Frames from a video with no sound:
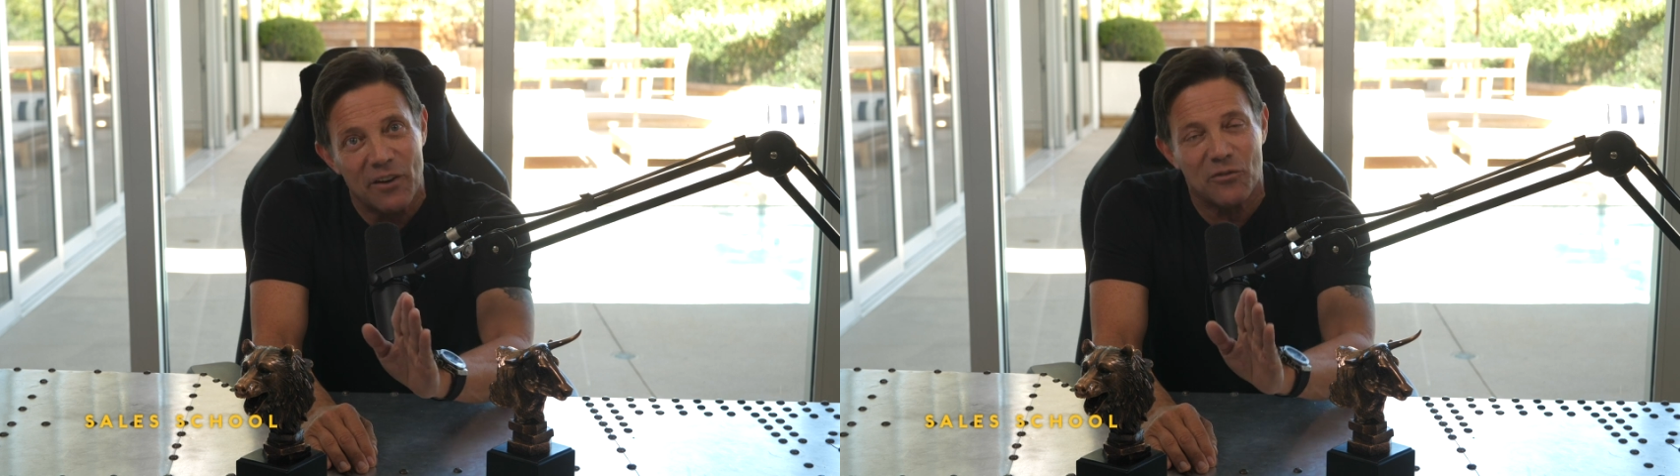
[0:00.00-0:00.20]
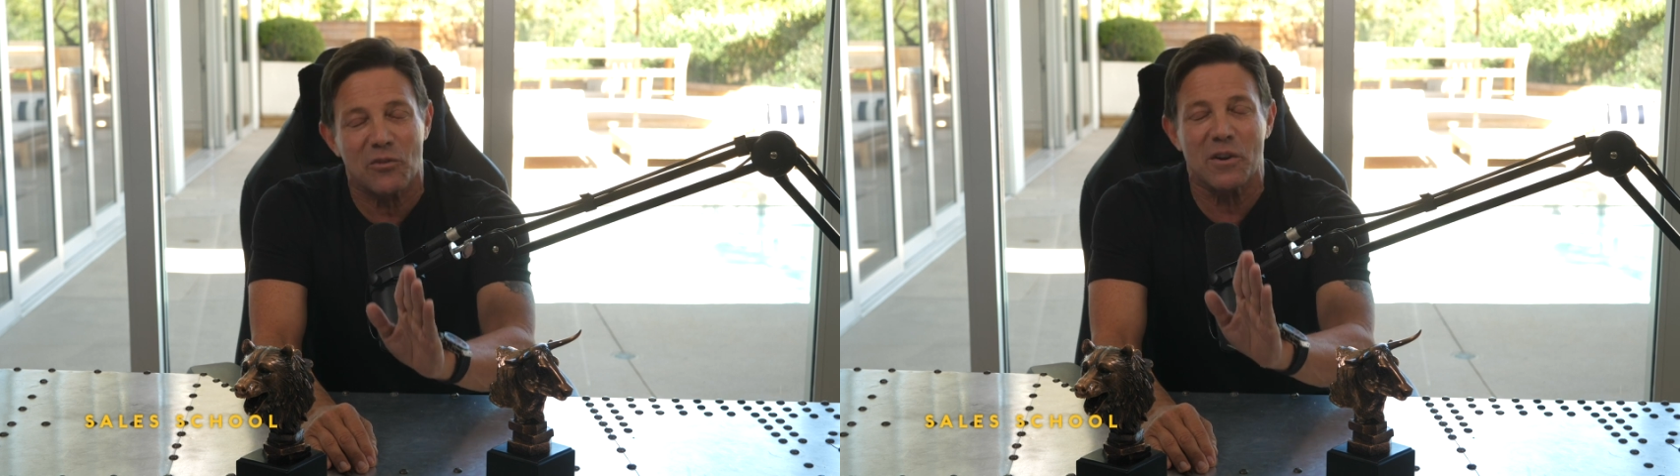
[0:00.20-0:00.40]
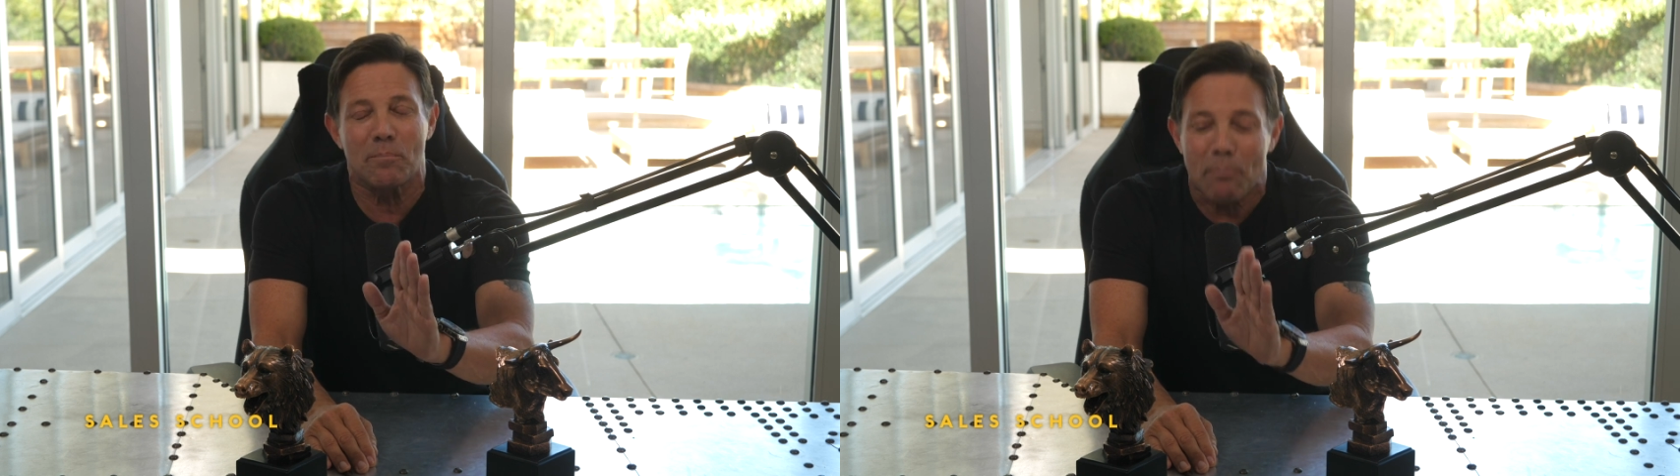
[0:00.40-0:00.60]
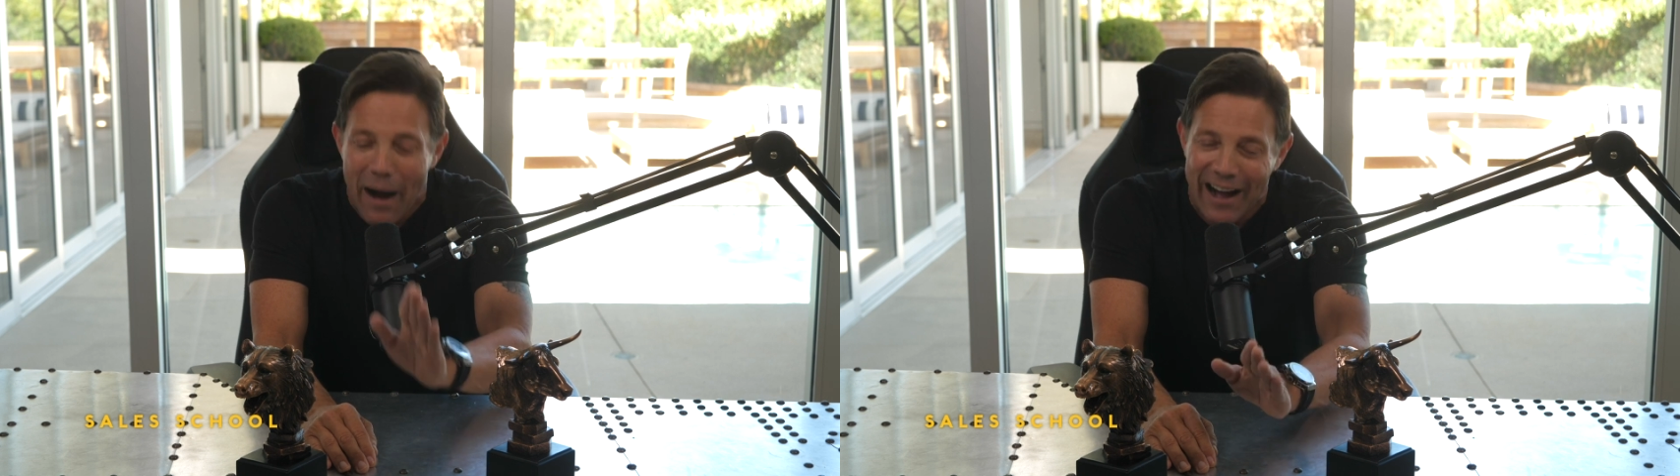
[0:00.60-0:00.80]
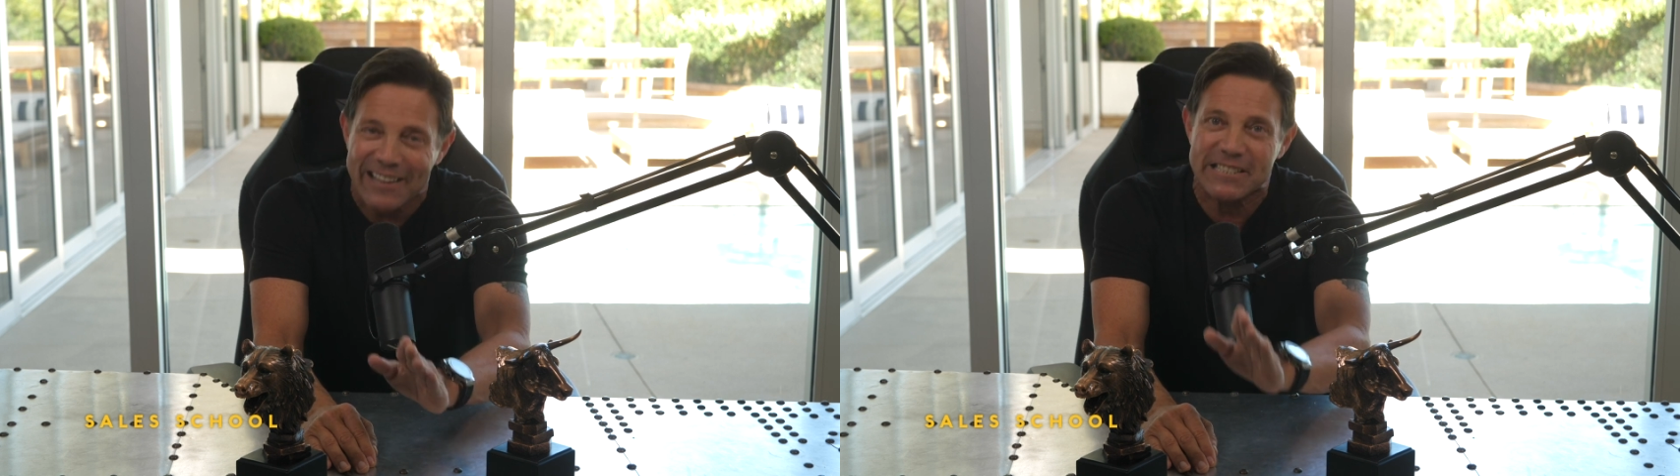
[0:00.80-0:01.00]
every
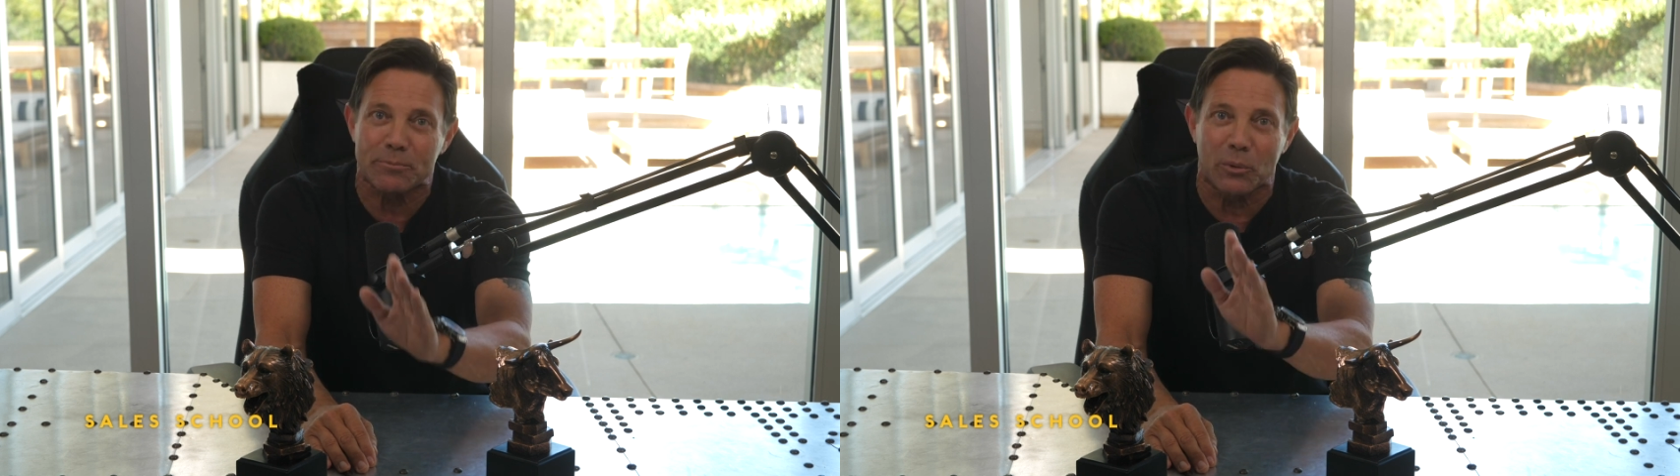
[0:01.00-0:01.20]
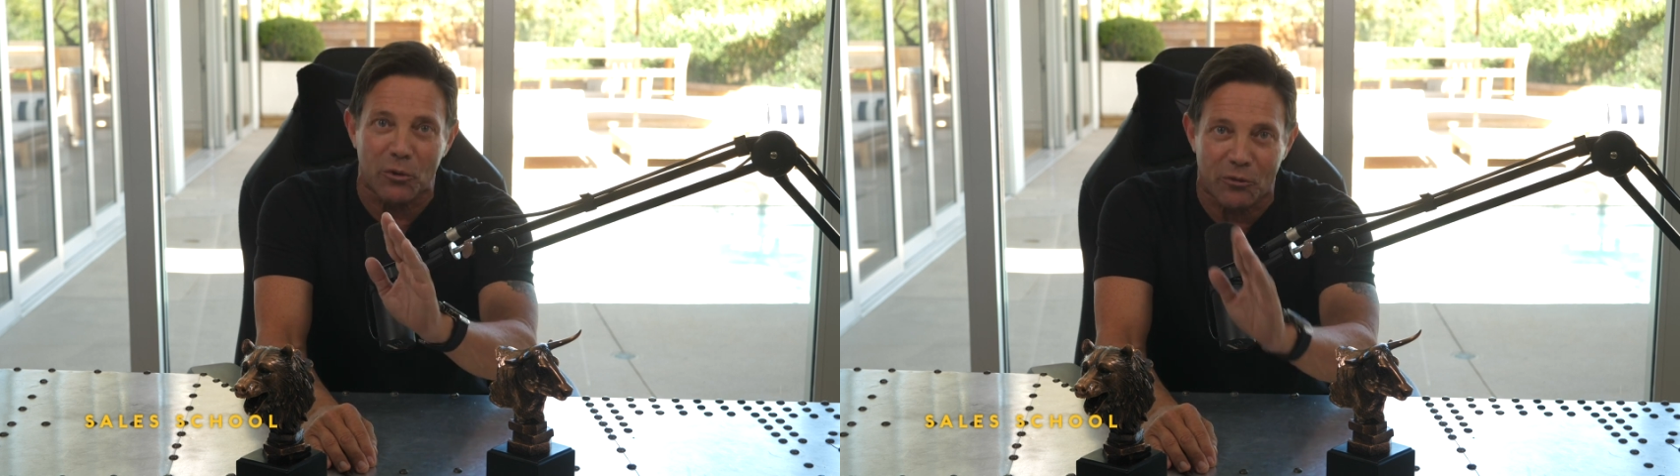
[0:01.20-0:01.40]
possible